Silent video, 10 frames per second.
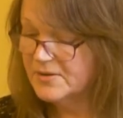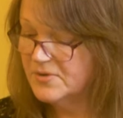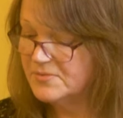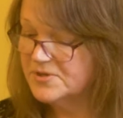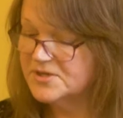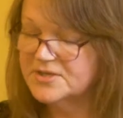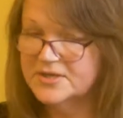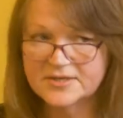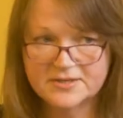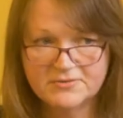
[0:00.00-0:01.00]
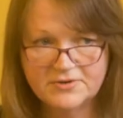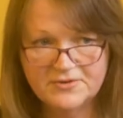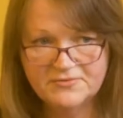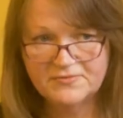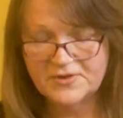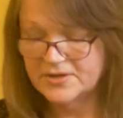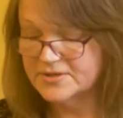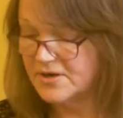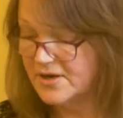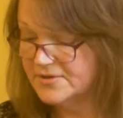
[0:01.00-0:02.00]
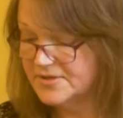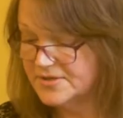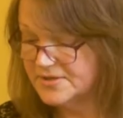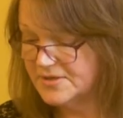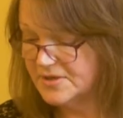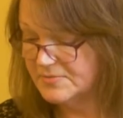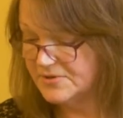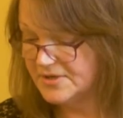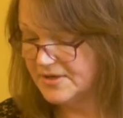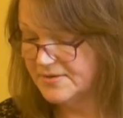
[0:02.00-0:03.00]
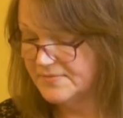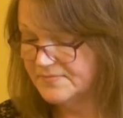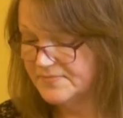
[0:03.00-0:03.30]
one which sees the grief of those closest to the Buddha,